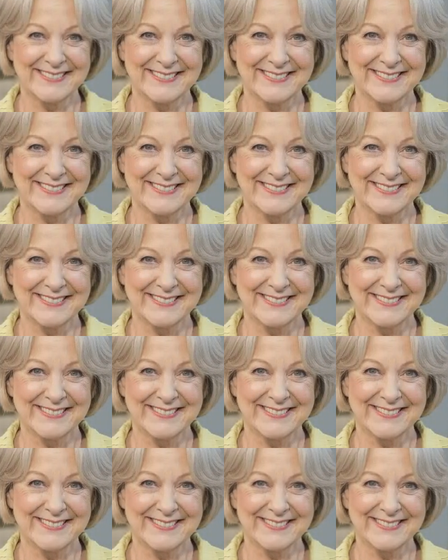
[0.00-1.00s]

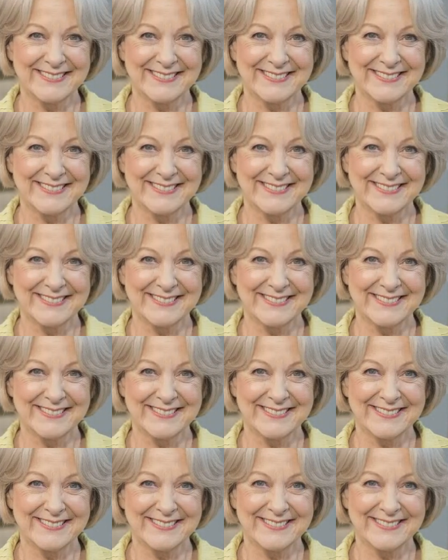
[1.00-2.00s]

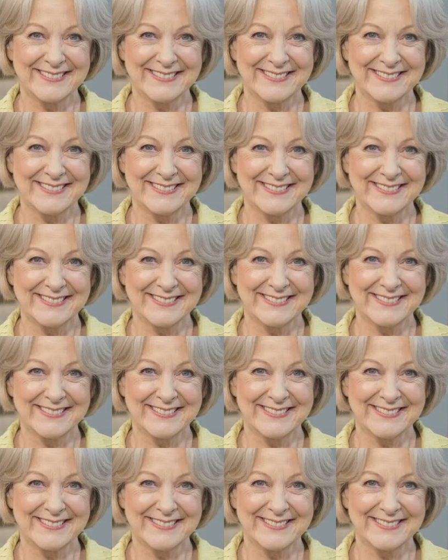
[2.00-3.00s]

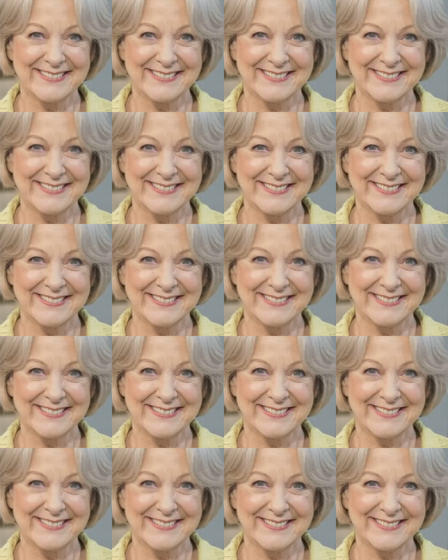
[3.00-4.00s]

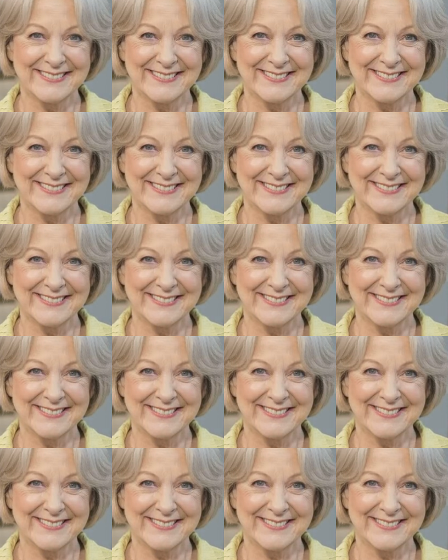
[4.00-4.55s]
No one is speaking in this clip.